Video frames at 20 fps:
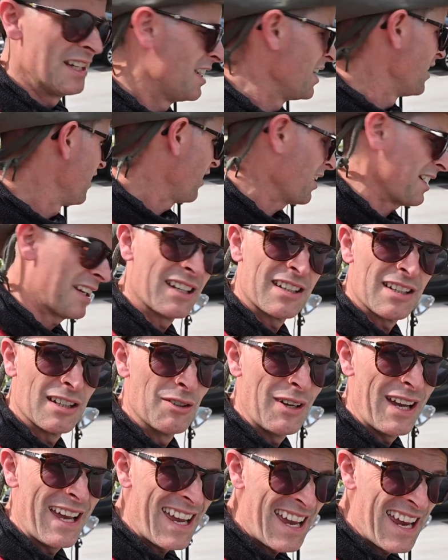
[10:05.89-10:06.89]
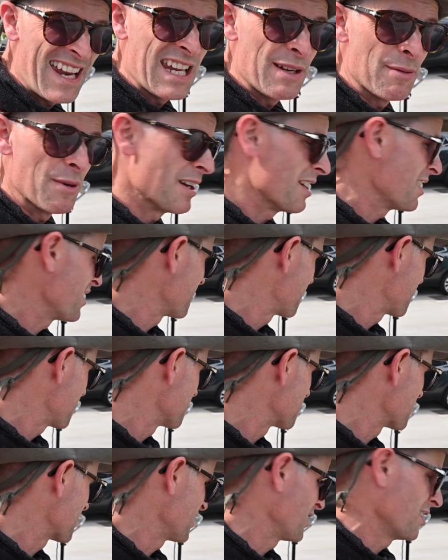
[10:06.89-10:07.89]
I can go anywhere and
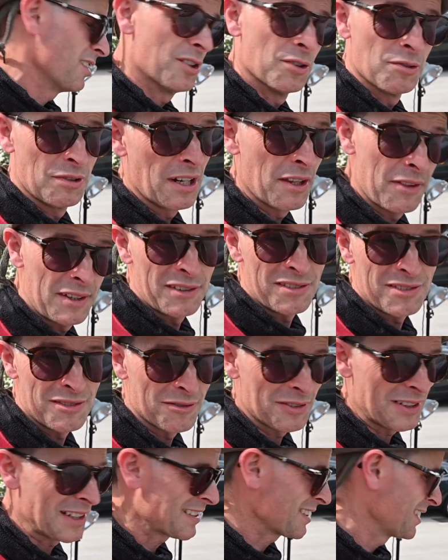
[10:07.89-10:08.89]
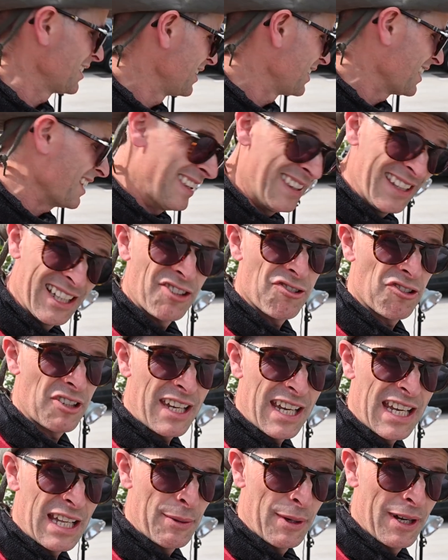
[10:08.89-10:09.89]
shoot a car or anything else. In fact,
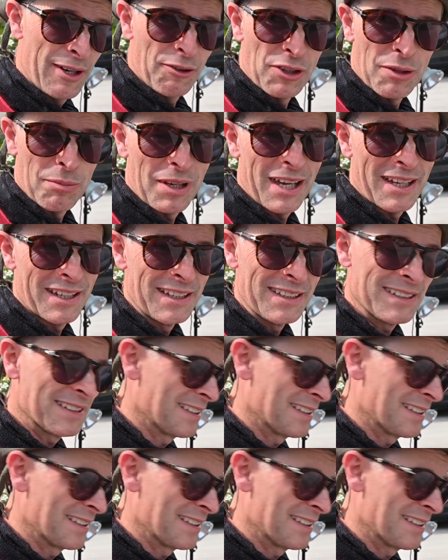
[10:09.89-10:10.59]
literally anywhere on the planet.